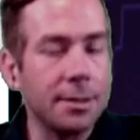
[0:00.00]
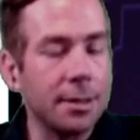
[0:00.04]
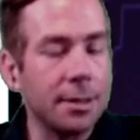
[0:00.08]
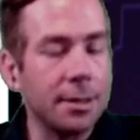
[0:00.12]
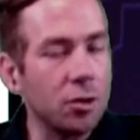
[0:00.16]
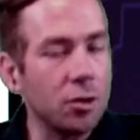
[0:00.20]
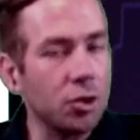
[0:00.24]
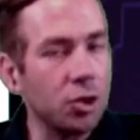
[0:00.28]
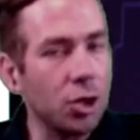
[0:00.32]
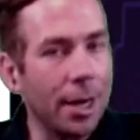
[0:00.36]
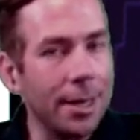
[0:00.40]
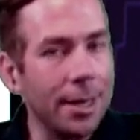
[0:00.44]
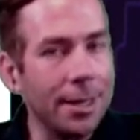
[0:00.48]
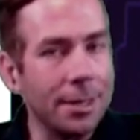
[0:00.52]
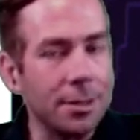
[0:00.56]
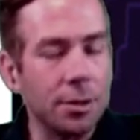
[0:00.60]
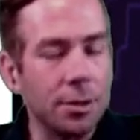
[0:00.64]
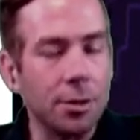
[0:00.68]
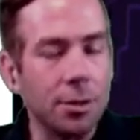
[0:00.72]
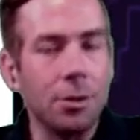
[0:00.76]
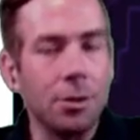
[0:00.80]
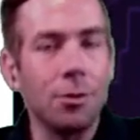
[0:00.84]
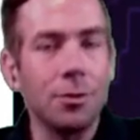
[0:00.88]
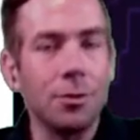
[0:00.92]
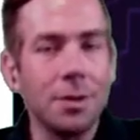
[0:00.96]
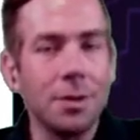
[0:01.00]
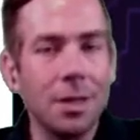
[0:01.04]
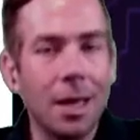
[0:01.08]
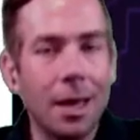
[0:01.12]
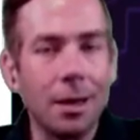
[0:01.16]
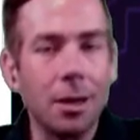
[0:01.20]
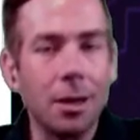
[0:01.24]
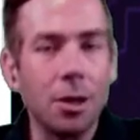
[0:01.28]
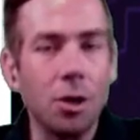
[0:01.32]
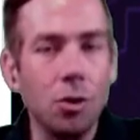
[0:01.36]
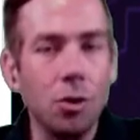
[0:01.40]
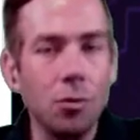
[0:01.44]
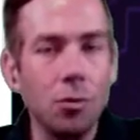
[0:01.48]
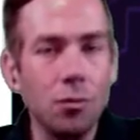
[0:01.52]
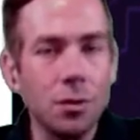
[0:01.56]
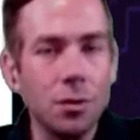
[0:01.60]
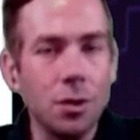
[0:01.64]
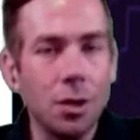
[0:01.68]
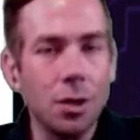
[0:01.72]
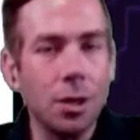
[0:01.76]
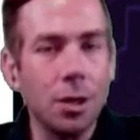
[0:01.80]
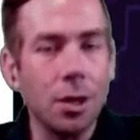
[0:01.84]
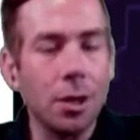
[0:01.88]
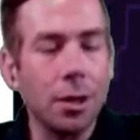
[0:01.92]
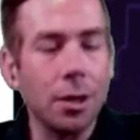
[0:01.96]
tells China to close that
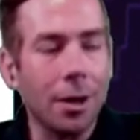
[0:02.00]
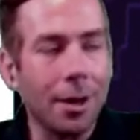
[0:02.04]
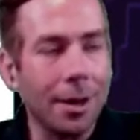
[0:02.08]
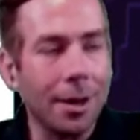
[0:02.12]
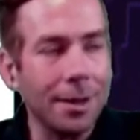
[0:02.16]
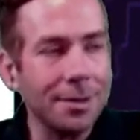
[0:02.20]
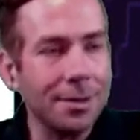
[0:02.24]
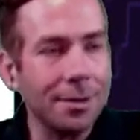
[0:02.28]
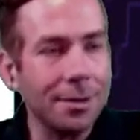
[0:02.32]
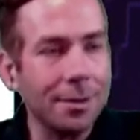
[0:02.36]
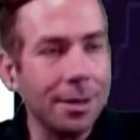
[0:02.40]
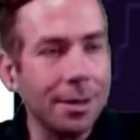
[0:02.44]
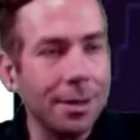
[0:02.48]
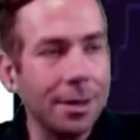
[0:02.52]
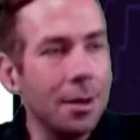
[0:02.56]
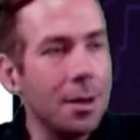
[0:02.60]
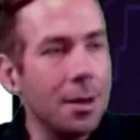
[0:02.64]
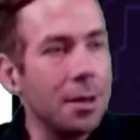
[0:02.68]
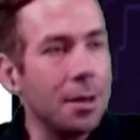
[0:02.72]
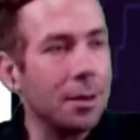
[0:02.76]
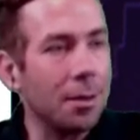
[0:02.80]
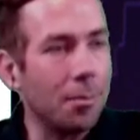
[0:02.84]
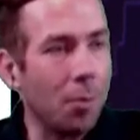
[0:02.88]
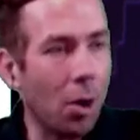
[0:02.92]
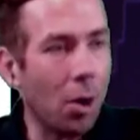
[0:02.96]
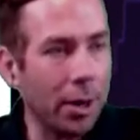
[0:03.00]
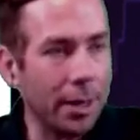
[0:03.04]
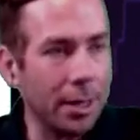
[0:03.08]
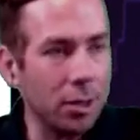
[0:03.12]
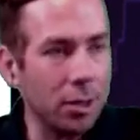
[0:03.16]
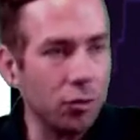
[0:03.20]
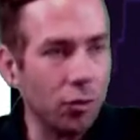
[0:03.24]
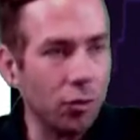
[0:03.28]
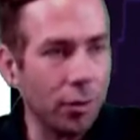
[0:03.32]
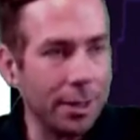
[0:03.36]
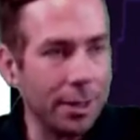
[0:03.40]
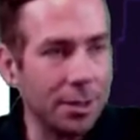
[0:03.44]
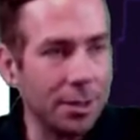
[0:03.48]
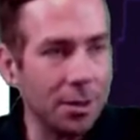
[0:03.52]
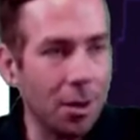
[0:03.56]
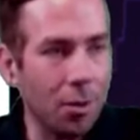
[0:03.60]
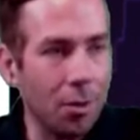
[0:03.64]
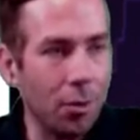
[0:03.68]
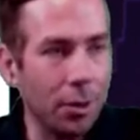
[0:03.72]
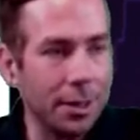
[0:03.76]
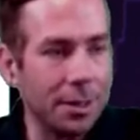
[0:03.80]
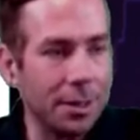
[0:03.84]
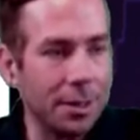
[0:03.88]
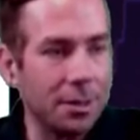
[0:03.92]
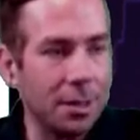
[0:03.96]
Houston consulate. The market trades
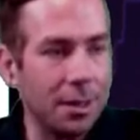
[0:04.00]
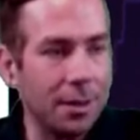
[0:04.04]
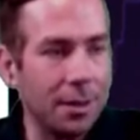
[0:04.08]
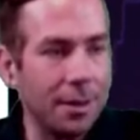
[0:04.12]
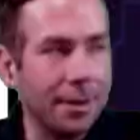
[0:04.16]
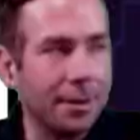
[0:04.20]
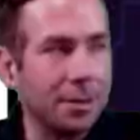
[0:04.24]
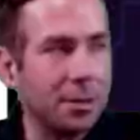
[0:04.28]
lower. You see